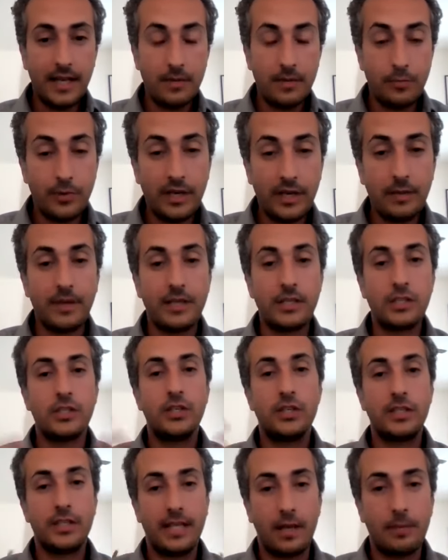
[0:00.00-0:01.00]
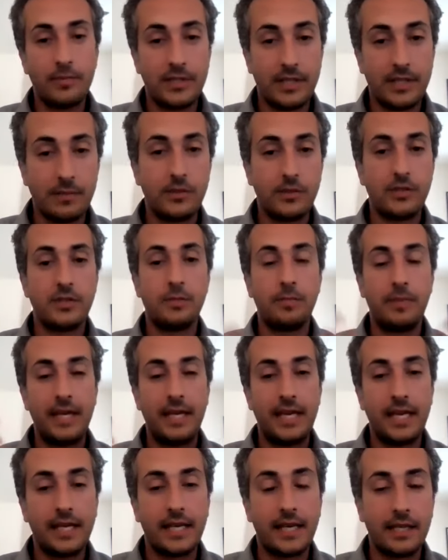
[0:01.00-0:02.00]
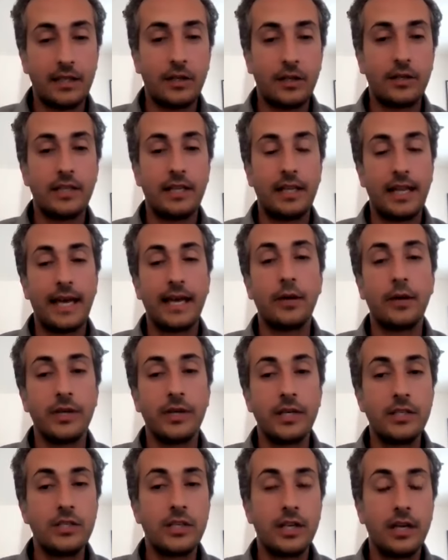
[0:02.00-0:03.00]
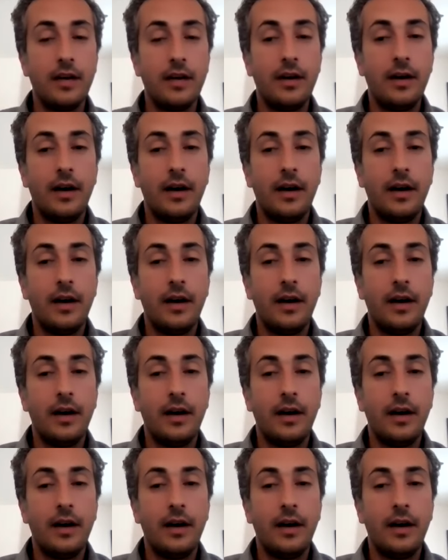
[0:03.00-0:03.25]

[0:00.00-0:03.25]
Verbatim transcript: and pretty much just helps them to speak and learn the language.